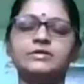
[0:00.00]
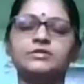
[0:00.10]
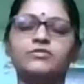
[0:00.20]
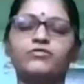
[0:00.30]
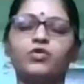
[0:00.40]

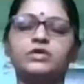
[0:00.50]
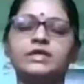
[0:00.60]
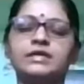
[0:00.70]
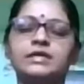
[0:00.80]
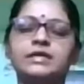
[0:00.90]
the
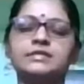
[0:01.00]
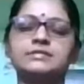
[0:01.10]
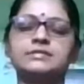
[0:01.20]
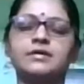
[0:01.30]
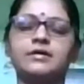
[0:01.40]
floating ribs
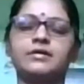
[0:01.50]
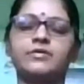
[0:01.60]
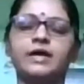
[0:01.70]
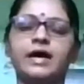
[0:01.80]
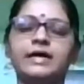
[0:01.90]

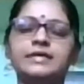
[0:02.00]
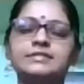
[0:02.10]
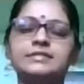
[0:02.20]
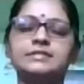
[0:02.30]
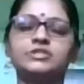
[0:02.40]

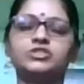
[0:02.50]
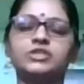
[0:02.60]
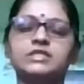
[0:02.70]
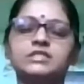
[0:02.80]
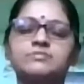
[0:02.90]
rising, the
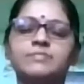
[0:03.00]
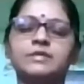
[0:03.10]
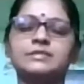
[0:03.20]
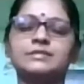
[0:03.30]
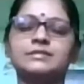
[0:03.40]
chest
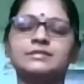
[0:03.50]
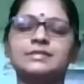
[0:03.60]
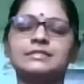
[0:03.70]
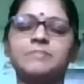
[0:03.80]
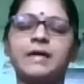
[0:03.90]
muscles
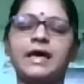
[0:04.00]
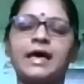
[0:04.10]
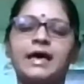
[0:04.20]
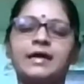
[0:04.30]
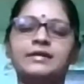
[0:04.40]

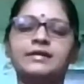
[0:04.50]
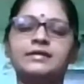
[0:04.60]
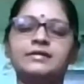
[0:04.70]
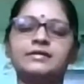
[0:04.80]
expanding.